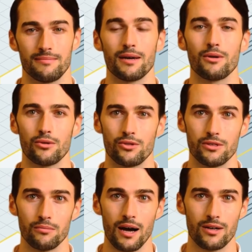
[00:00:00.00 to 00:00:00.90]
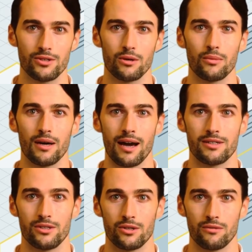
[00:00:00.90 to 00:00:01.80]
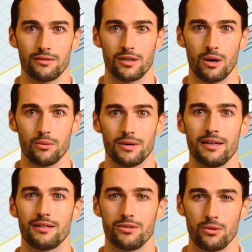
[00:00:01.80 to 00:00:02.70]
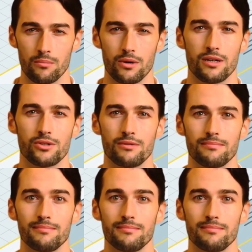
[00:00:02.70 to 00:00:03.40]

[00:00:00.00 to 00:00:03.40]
a user's browser will execute the code leading to a breach.